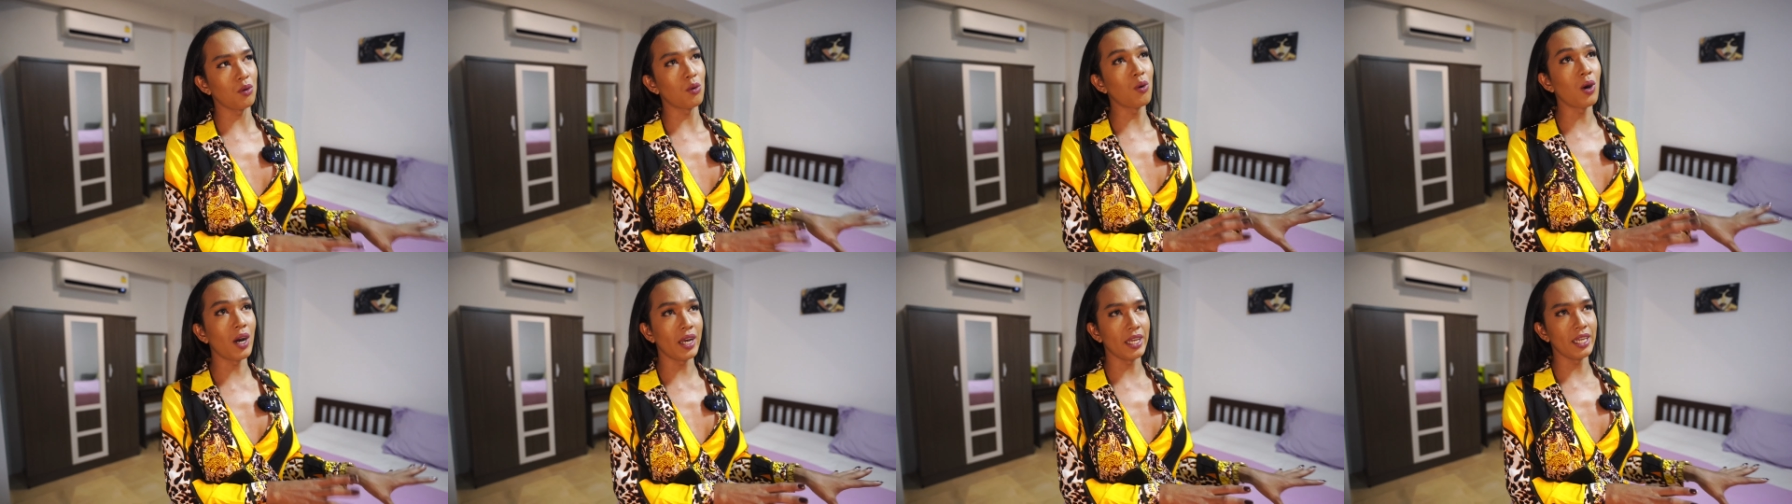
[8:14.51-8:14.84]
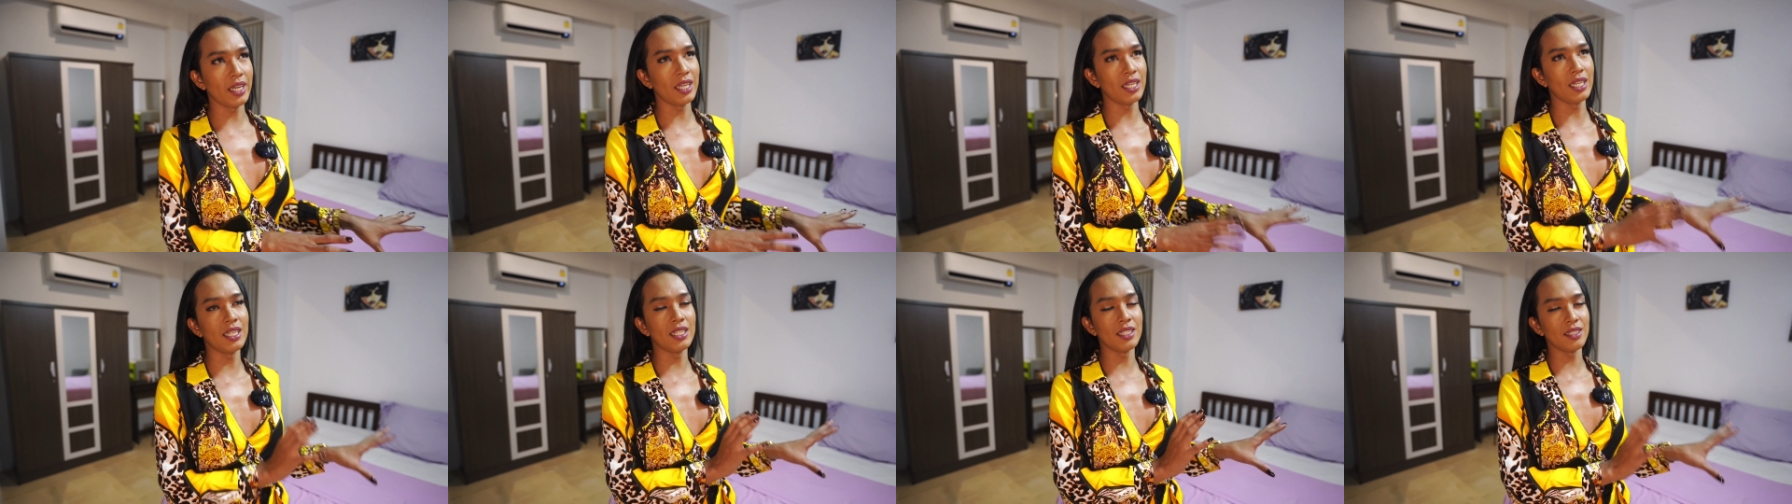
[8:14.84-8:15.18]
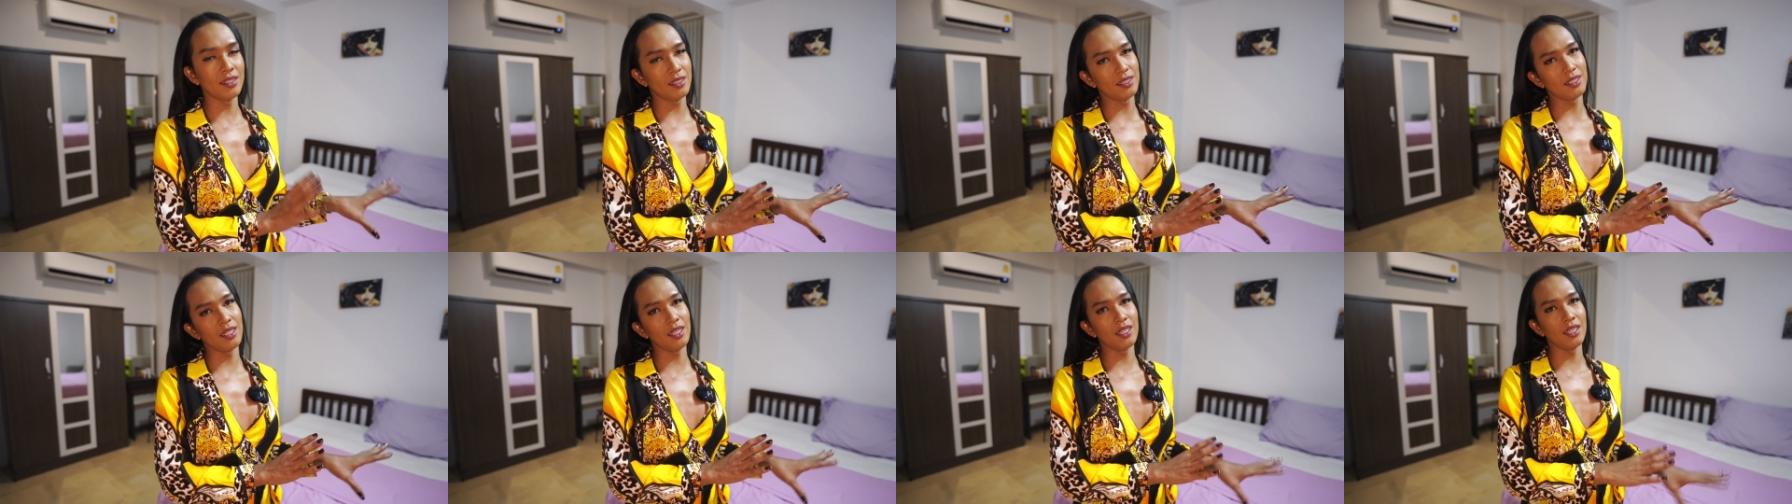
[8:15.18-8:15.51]
quiet in
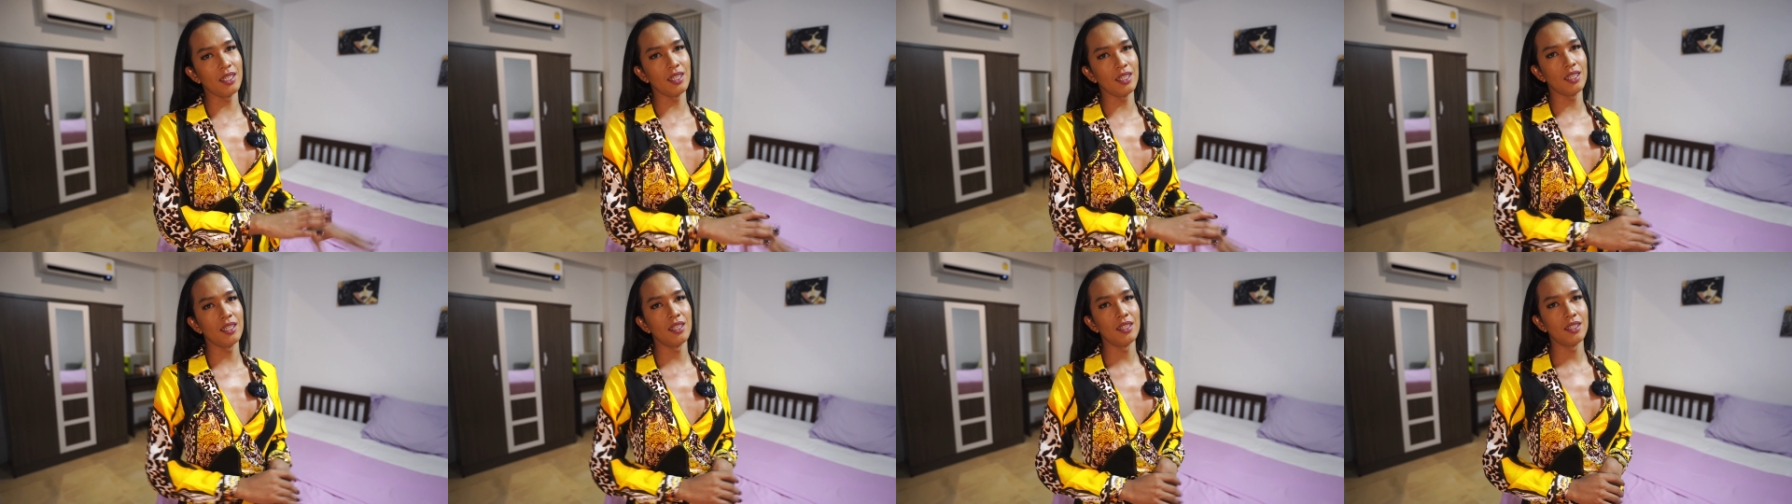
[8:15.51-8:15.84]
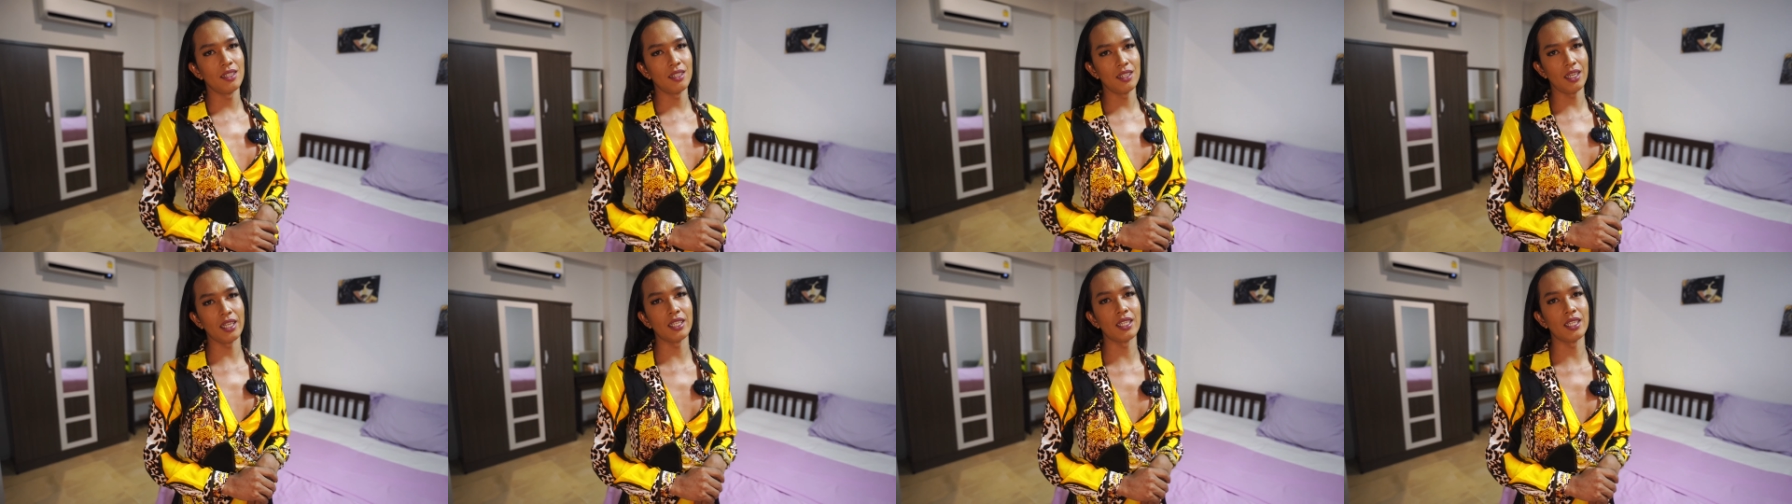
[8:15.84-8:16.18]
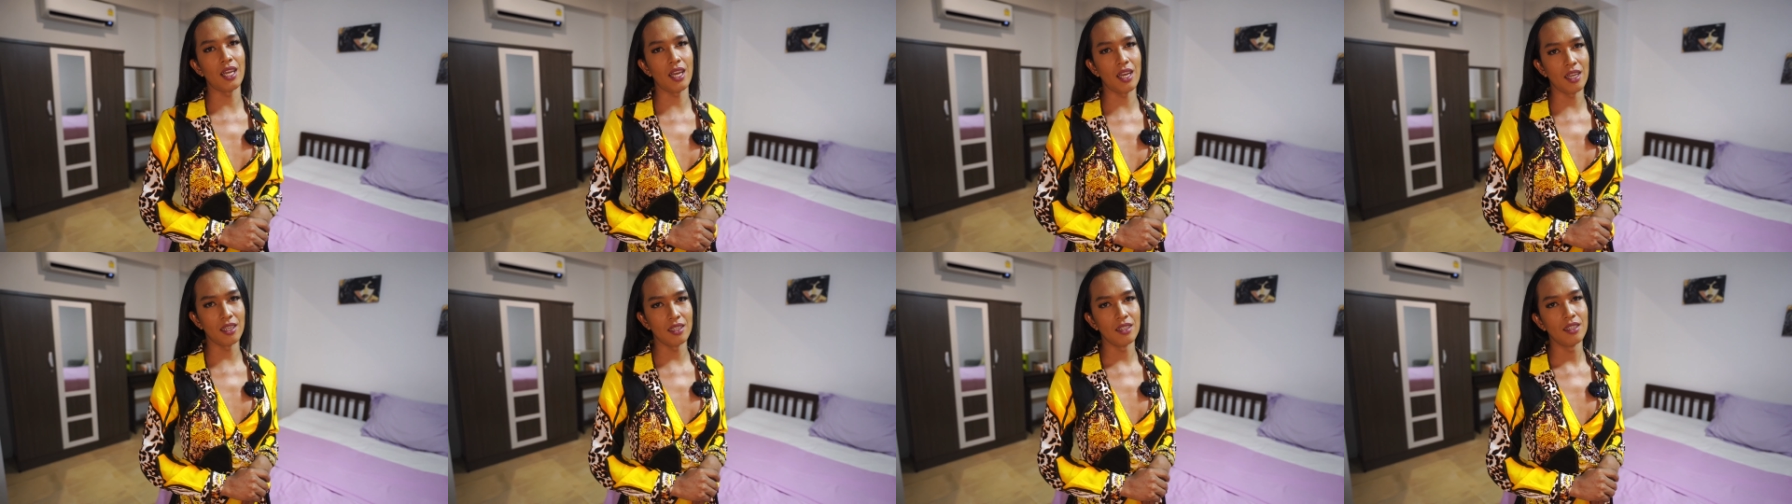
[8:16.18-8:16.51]
the city like
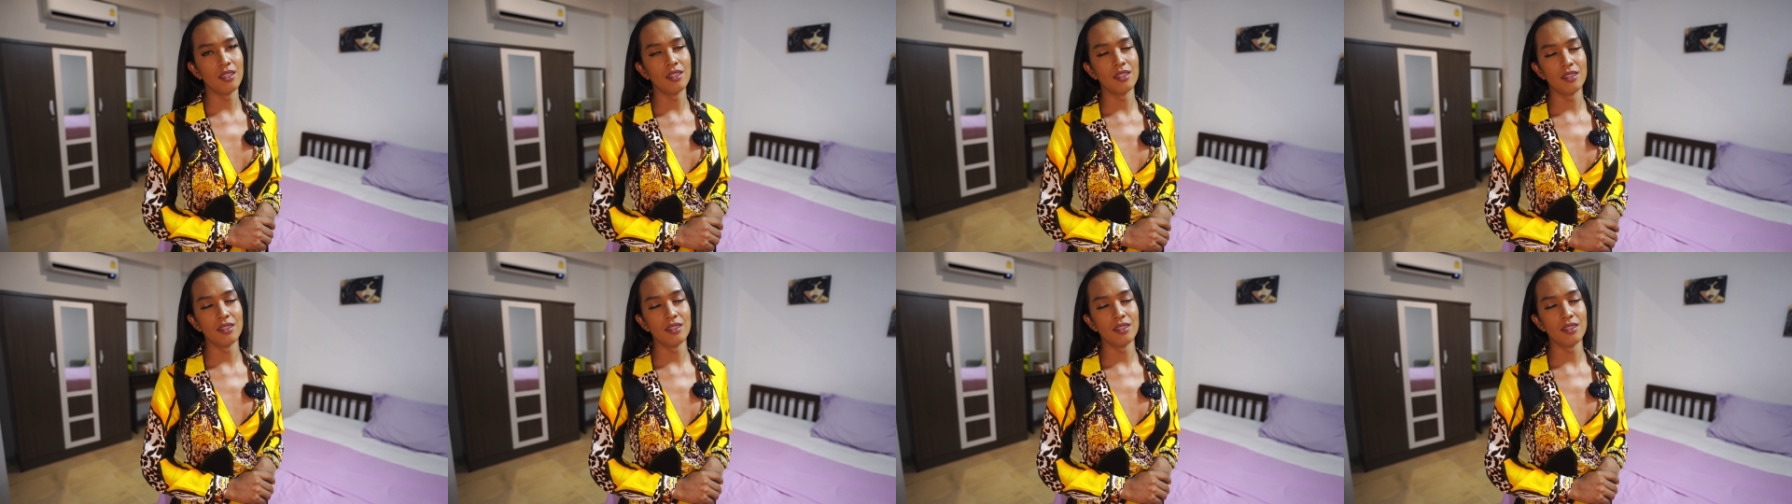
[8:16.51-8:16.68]
that.